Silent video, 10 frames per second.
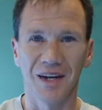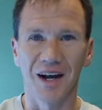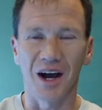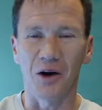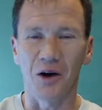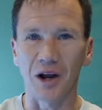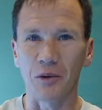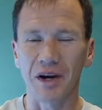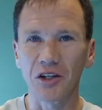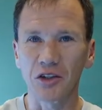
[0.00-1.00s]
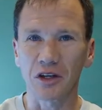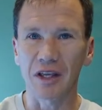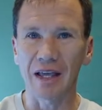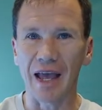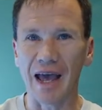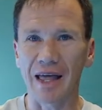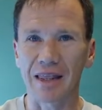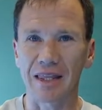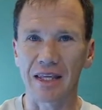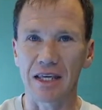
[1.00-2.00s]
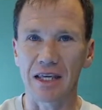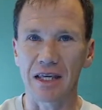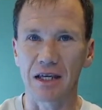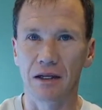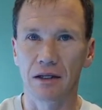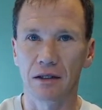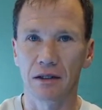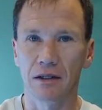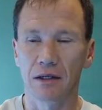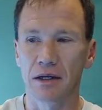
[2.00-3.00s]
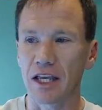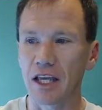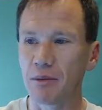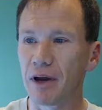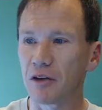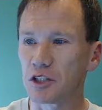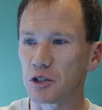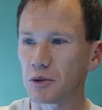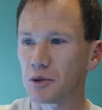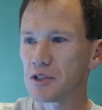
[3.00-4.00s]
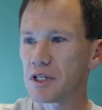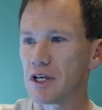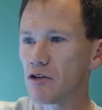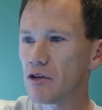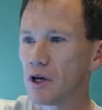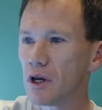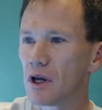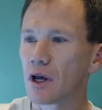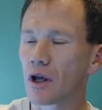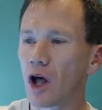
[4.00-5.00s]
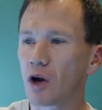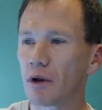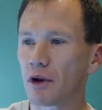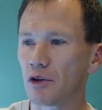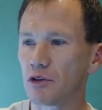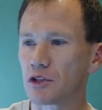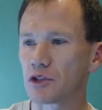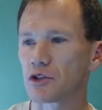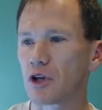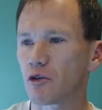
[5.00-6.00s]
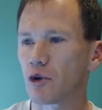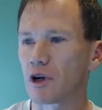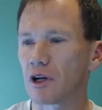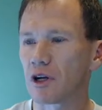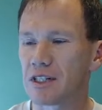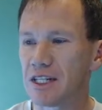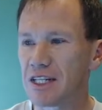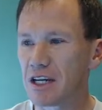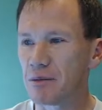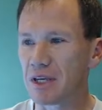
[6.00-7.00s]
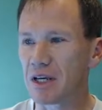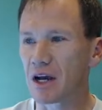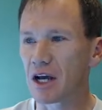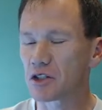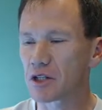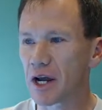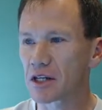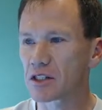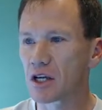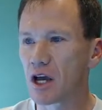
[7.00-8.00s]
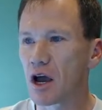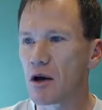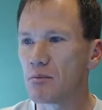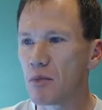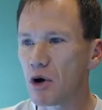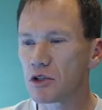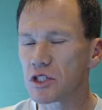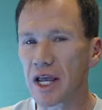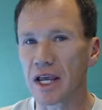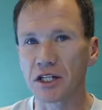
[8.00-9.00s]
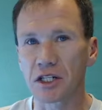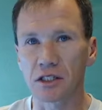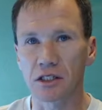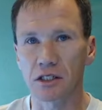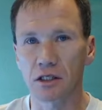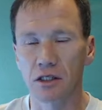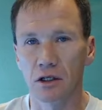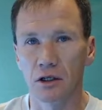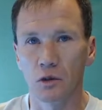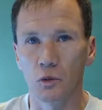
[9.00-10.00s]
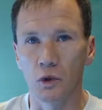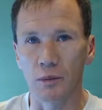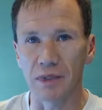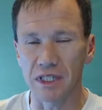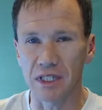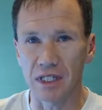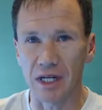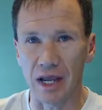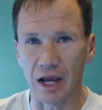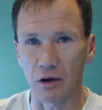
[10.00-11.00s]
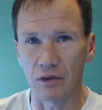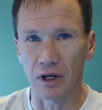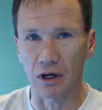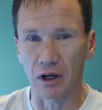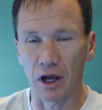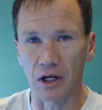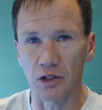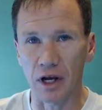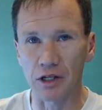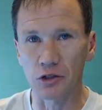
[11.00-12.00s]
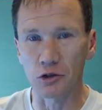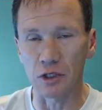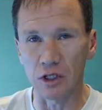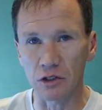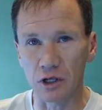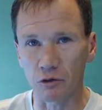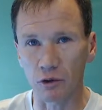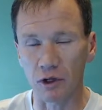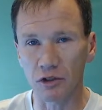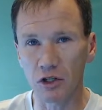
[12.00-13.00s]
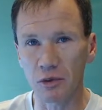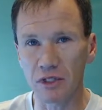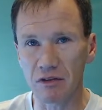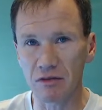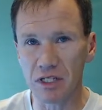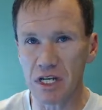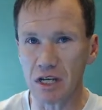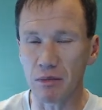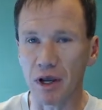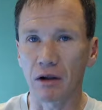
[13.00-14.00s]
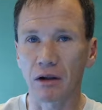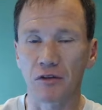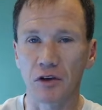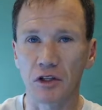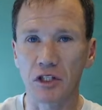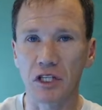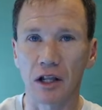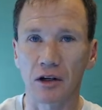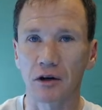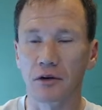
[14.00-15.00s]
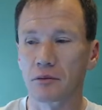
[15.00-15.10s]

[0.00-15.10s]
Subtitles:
All right, we're here looking at the email that you would receive. Colorado uses a software called CTM eContracts. Most agents will be sending out their contracts to this software. So you'll receive this email if you're the seller